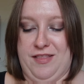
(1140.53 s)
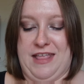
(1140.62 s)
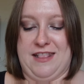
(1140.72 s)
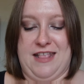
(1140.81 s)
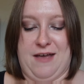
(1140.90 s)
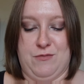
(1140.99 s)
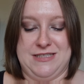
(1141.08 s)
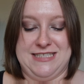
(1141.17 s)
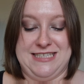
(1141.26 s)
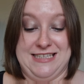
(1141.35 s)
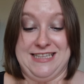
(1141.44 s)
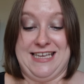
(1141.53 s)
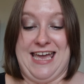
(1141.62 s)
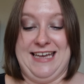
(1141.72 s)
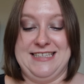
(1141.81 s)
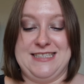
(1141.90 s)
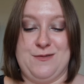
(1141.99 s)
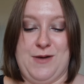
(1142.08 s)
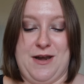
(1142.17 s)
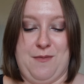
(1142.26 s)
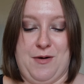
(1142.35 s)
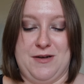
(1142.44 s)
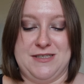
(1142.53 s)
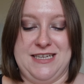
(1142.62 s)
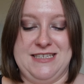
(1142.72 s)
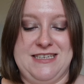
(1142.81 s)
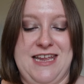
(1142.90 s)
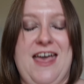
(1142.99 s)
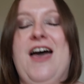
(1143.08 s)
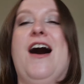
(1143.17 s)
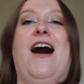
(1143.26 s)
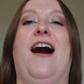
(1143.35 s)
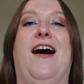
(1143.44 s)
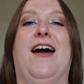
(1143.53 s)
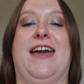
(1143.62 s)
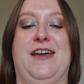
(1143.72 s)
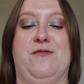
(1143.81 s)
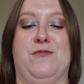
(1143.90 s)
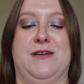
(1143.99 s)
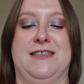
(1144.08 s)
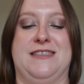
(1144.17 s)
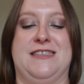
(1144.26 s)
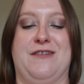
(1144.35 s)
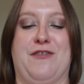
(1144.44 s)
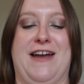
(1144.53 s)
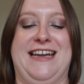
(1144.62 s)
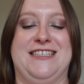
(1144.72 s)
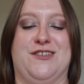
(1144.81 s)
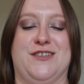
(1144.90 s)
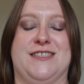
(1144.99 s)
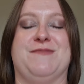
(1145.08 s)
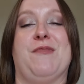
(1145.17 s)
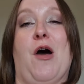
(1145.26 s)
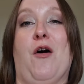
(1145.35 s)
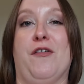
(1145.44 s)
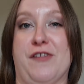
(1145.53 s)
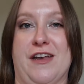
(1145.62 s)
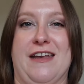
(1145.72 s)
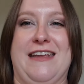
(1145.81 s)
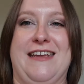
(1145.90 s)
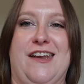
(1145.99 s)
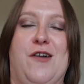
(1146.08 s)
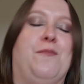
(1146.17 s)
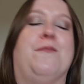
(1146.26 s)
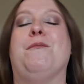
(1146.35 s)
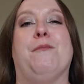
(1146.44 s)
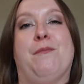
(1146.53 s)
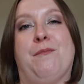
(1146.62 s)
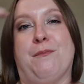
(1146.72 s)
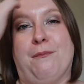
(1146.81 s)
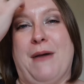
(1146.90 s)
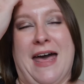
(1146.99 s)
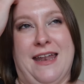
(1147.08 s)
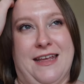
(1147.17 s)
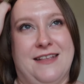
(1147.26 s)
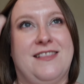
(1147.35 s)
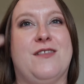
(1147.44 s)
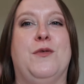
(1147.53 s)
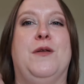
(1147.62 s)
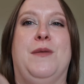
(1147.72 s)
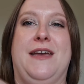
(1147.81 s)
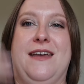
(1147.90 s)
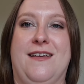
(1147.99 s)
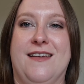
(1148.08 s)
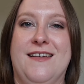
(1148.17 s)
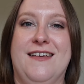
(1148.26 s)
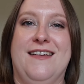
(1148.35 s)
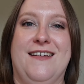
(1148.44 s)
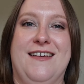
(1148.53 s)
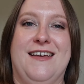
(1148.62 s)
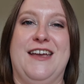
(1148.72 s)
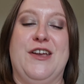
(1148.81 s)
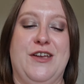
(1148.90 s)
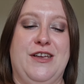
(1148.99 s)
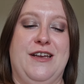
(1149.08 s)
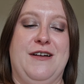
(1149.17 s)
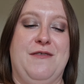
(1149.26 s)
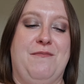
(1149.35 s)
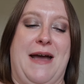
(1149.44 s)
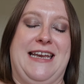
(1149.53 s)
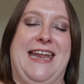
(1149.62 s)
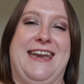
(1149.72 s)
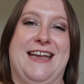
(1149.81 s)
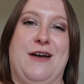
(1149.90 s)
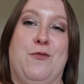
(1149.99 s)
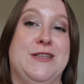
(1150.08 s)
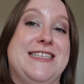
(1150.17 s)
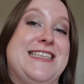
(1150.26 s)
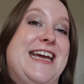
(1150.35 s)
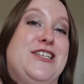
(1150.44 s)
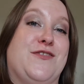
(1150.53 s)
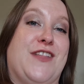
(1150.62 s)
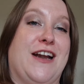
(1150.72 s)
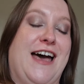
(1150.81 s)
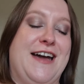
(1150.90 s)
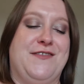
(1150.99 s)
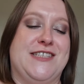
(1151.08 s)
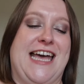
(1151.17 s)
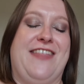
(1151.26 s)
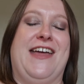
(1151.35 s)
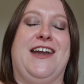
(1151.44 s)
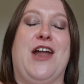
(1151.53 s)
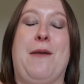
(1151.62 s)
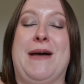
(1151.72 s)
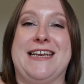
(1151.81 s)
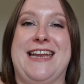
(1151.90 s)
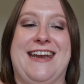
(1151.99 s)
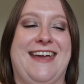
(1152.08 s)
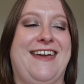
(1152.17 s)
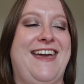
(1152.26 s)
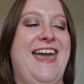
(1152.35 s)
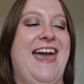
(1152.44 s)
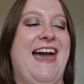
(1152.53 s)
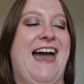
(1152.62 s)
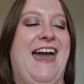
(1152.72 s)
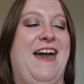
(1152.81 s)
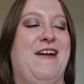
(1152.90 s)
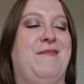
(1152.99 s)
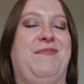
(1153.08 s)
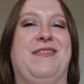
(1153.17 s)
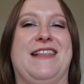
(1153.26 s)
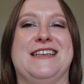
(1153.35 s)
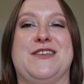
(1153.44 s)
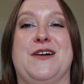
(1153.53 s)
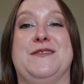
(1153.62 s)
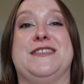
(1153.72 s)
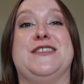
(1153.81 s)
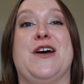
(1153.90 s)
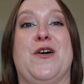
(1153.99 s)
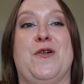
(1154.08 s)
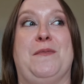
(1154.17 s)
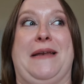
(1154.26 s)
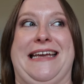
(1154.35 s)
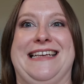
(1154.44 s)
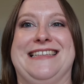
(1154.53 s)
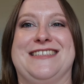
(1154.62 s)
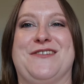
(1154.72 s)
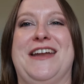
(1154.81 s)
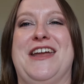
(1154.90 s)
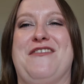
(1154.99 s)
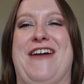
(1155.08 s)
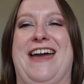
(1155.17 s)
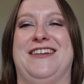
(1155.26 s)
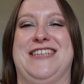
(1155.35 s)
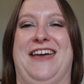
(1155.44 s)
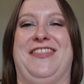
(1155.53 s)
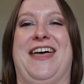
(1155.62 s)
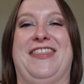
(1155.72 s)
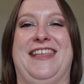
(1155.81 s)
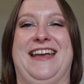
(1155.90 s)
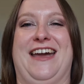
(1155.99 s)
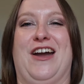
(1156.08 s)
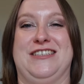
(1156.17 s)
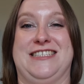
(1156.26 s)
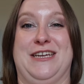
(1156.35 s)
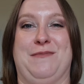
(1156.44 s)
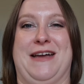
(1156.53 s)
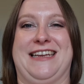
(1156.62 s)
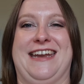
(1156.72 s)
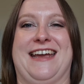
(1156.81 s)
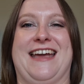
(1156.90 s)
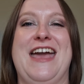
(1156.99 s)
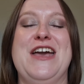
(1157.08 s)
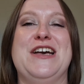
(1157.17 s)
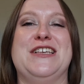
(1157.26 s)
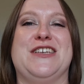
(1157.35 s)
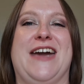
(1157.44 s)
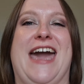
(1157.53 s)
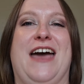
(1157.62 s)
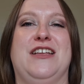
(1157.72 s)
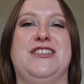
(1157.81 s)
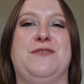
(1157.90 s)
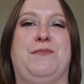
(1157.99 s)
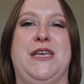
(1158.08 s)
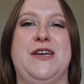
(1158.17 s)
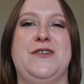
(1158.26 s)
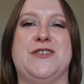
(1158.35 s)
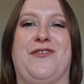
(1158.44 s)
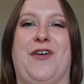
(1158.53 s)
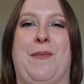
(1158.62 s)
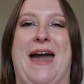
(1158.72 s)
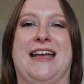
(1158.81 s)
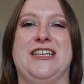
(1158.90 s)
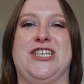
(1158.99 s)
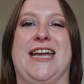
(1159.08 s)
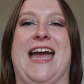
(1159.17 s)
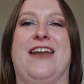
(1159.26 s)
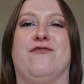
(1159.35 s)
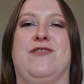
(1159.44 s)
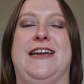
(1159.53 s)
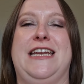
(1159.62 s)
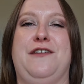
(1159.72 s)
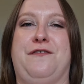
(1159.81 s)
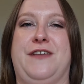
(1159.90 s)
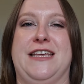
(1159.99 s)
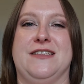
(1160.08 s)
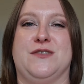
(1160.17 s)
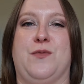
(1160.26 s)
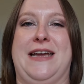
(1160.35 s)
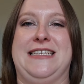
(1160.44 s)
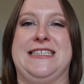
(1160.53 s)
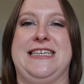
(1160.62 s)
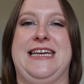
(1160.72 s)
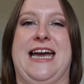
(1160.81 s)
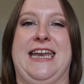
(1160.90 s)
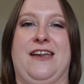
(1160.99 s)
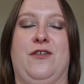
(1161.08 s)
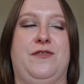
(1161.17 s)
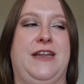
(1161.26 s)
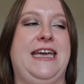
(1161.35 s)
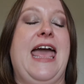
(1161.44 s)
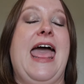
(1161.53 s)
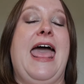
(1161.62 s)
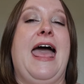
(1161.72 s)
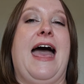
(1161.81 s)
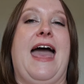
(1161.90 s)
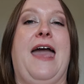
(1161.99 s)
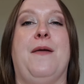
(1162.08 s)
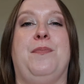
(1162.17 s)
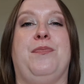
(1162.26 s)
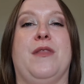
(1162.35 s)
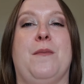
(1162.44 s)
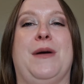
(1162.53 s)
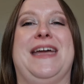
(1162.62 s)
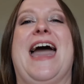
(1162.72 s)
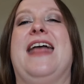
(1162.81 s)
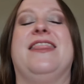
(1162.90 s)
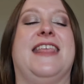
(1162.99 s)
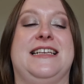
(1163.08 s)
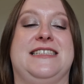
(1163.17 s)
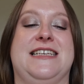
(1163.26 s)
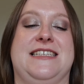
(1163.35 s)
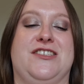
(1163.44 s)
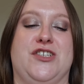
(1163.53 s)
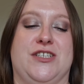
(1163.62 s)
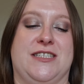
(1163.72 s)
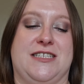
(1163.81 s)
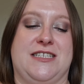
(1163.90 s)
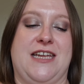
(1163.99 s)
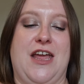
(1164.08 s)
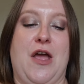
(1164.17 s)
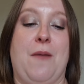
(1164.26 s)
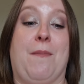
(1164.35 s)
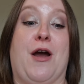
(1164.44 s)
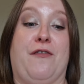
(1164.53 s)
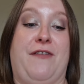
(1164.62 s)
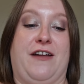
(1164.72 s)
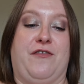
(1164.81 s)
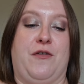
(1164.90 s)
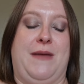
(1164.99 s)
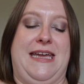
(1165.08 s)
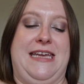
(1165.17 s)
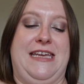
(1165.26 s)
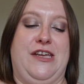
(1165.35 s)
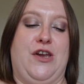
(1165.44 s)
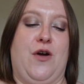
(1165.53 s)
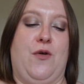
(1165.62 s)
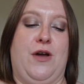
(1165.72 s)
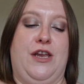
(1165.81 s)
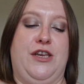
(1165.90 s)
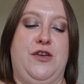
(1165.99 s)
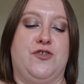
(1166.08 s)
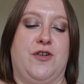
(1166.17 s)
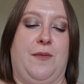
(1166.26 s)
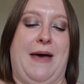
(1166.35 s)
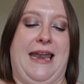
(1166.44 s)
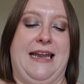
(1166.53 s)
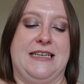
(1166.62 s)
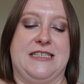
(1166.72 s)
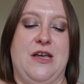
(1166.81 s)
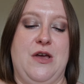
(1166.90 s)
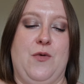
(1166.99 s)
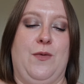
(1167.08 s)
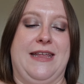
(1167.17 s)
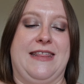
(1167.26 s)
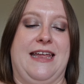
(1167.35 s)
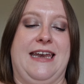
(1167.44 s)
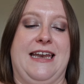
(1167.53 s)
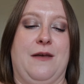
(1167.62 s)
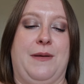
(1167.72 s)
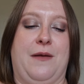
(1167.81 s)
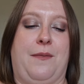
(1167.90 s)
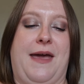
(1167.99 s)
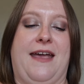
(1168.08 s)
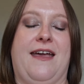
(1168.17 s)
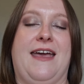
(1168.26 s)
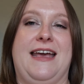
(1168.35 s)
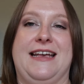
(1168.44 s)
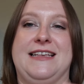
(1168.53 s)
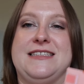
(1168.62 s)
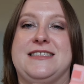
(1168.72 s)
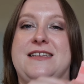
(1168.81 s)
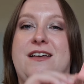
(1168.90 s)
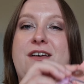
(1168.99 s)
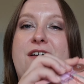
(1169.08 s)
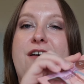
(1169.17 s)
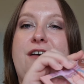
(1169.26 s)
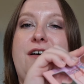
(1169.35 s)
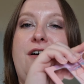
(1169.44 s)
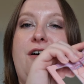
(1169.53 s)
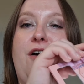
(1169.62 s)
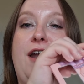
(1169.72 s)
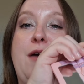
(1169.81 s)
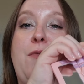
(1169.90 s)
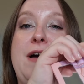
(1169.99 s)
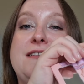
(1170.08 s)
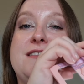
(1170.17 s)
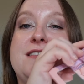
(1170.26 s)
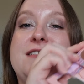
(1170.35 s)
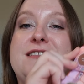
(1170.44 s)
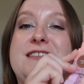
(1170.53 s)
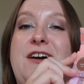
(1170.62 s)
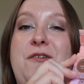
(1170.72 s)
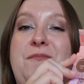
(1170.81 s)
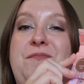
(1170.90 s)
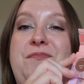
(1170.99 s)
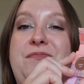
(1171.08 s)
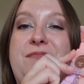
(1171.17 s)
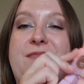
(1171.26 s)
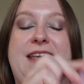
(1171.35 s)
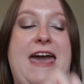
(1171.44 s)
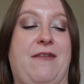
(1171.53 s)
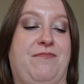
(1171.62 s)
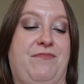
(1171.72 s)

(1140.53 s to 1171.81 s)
that that was still the case when I bought it. I was afraid because often, you know, palettes will be magnetic at one stage of their lives and then not magnetic. So I was so pleased when I found out that they are still magnetic. So yeah, beautiful packaging and really feels weighty and lovely. But yeah, this is just perfect for me. You know, a neutral palette with a little bit of pink is all I want. So yeah,